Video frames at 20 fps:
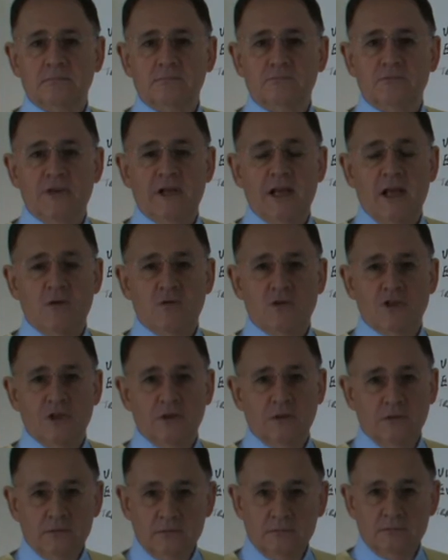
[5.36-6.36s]
Video
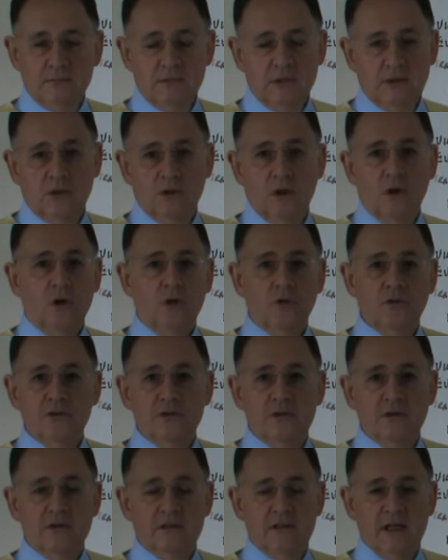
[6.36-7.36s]
2 on
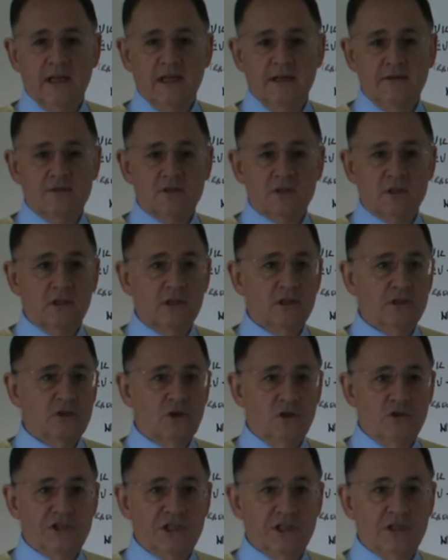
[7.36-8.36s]
Dave's
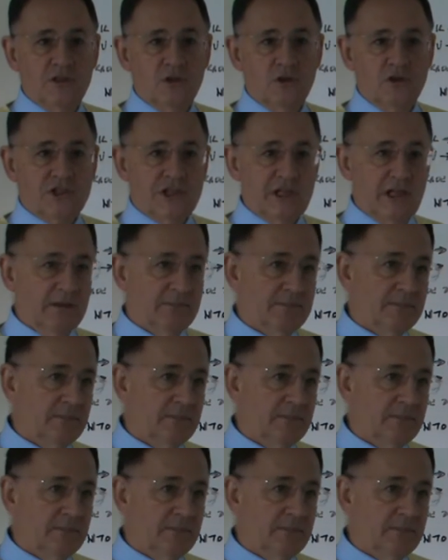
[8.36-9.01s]
dodgy dossier.